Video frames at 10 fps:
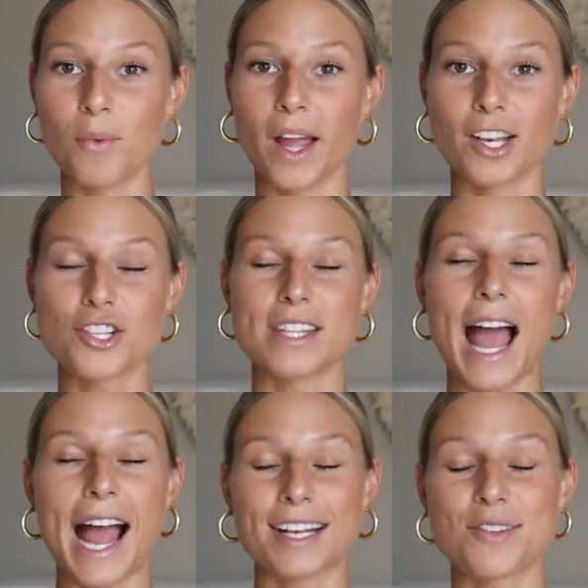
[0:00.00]
which the
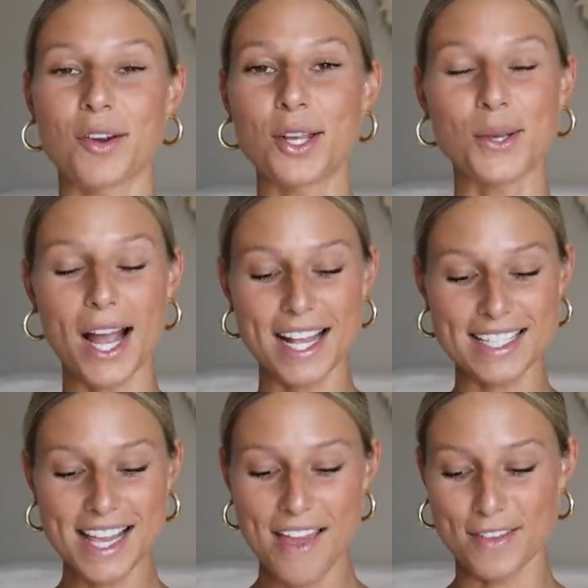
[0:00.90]
activewear, you
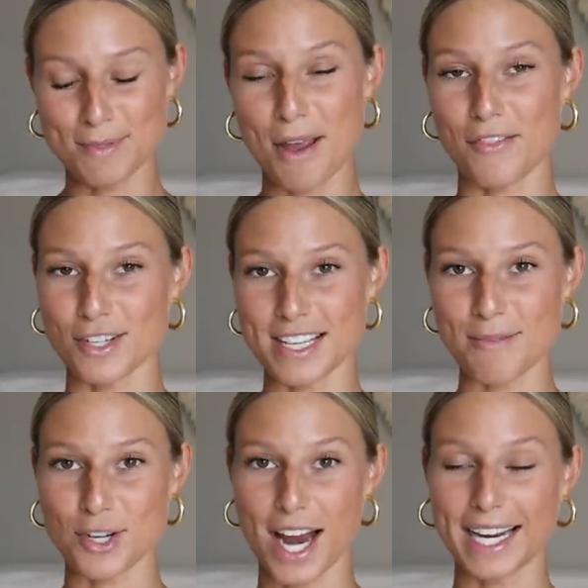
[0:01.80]
guys, this is my first
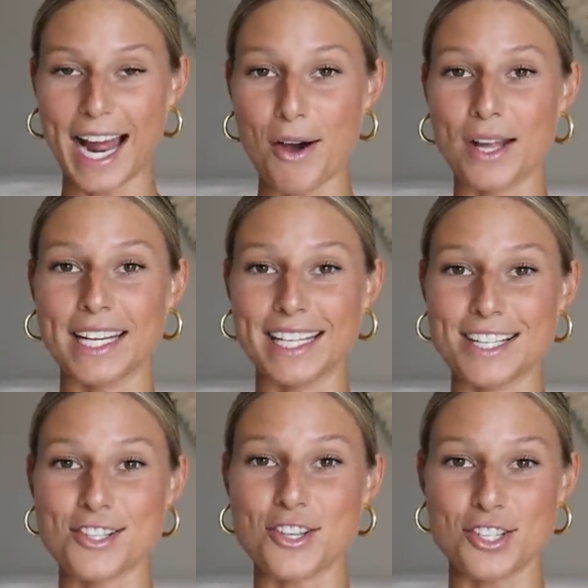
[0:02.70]
time trying it out and it
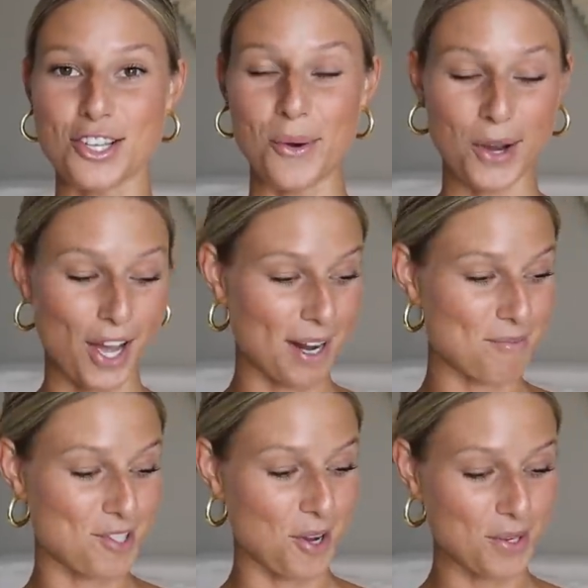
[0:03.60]
is so good. I'm
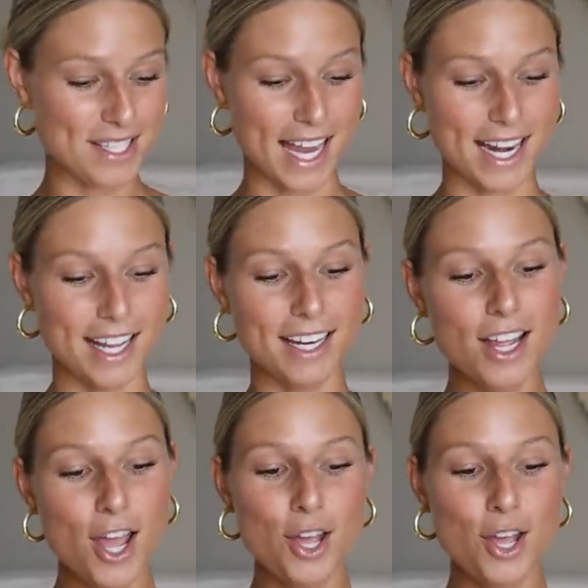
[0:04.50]
so excited.